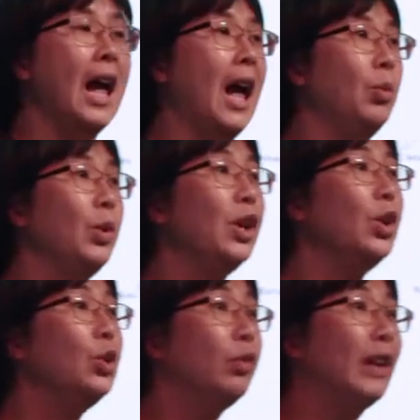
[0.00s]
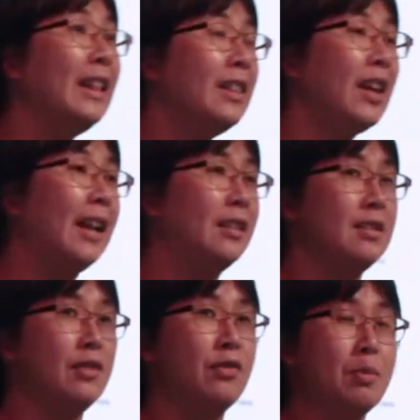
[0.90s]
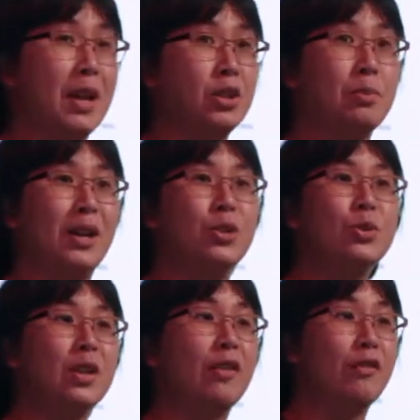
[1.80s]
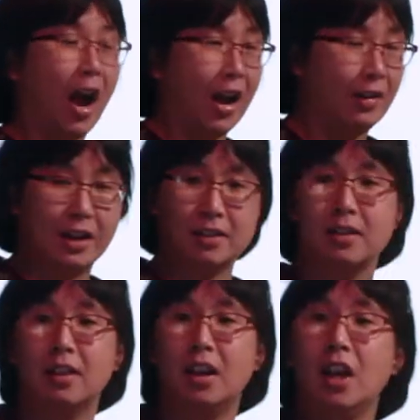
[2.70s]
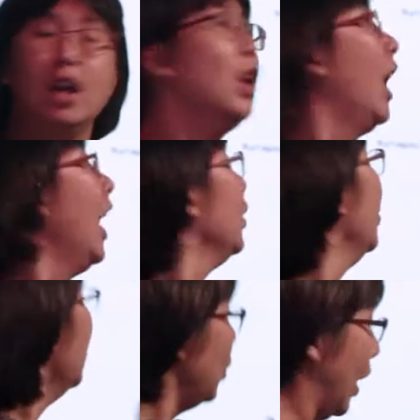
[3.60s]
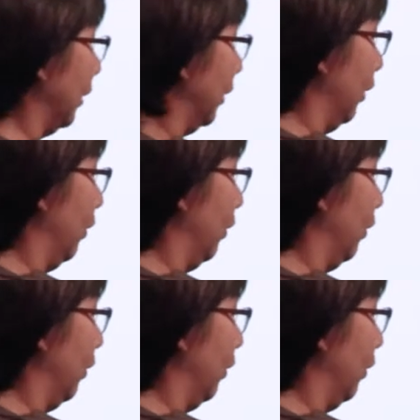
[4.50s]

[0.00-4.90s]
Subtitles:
And we're going to get at this information by using a virus. You inject the